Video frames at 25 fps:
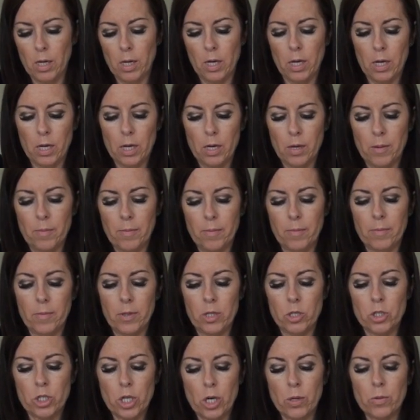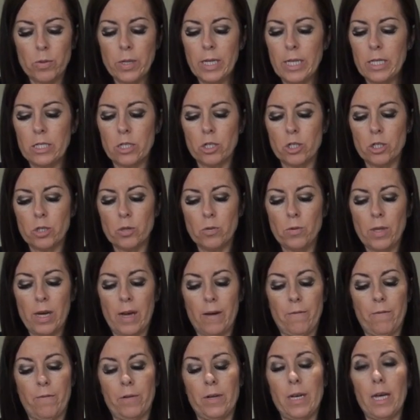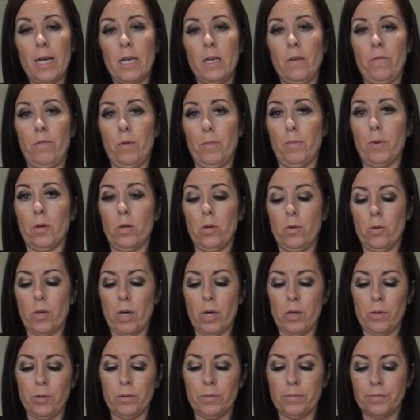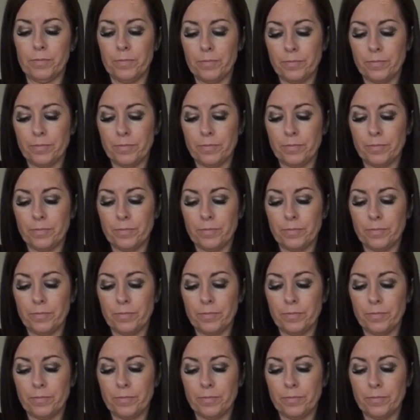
You don't need to do that for navy blue though.